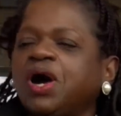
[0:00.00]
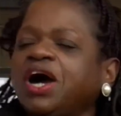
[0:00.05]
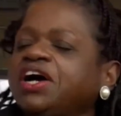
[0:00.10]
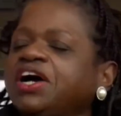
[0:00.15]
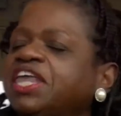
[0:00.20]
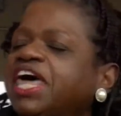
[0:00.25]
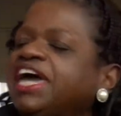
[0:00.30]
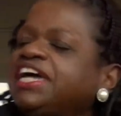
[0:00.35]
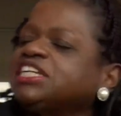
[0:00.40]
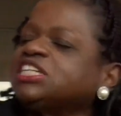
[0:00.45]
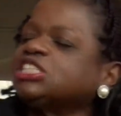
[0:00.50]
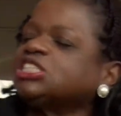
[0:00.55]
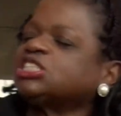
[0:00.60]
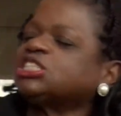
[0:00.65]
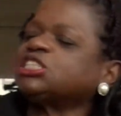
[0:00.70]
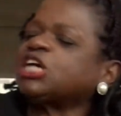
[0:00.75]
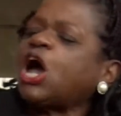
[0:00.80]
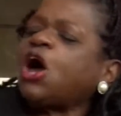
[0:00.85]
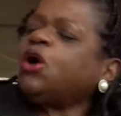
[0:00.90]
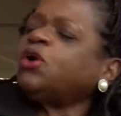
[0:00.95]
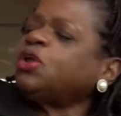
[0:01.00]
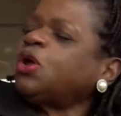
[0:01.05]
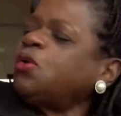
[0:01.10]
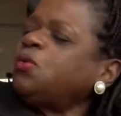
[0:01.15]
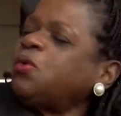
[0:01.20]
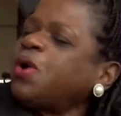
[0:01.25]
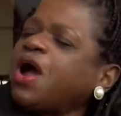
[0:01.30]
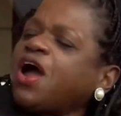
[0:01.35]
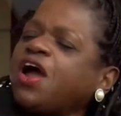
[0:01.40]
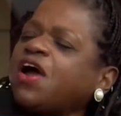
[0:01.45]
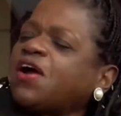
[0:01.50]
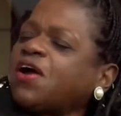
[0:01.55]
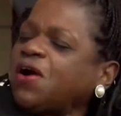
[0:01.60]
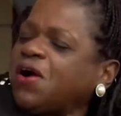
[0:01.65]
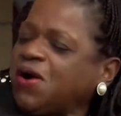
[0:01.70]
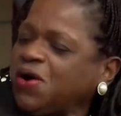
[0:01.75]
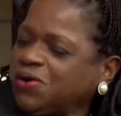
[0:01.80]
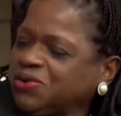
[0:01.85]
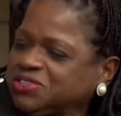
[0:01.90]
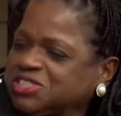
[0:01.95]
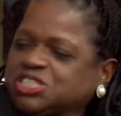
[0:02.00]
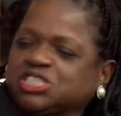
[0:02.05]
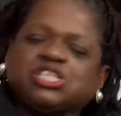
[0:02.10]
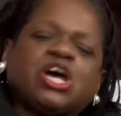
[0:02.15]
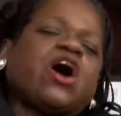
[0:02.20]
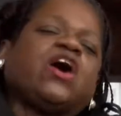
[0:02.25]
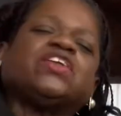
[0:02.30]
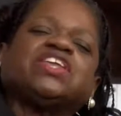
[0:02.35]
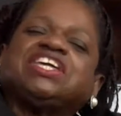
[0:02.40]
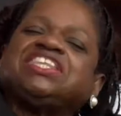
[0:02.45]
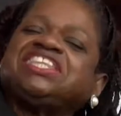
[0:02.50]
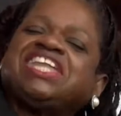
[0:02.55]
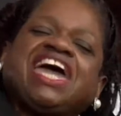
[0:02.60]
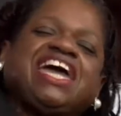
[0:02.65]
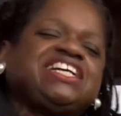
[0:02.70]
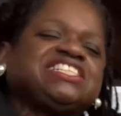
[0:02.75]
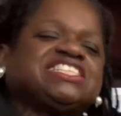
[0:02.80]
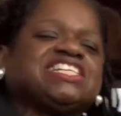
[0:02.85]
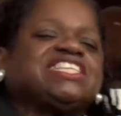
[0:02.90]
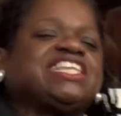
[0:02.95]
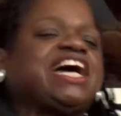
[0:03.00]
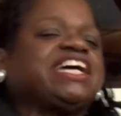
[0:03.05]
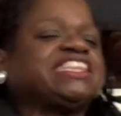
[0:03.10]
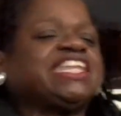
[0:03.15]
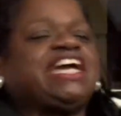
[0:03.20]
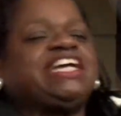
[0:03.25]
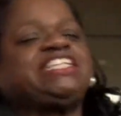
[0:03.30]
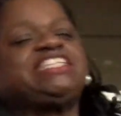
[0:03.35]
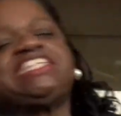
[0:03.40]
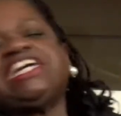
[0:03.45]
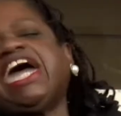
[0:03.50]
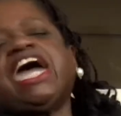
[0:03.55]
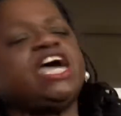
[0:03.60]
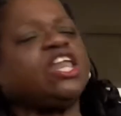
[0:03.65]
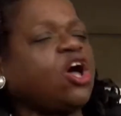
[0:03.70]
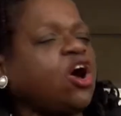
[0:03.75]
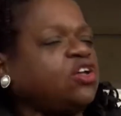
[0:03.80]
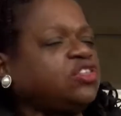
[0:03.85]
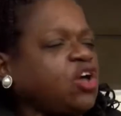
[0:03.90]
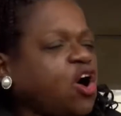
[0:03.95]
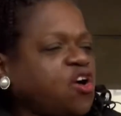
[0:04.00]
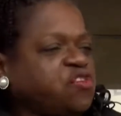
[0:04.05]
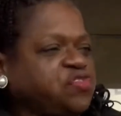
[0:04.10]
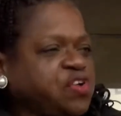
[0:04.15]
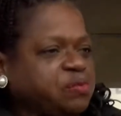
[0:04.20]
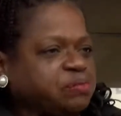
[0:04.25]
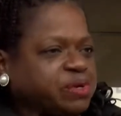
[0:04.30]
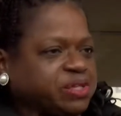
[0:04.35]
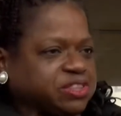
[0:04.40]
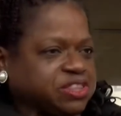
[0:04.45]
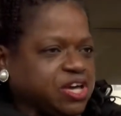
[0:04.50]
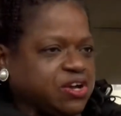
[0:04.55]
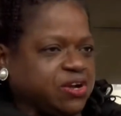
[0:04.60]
Will they show the world, show the nation like they did on November 3rd?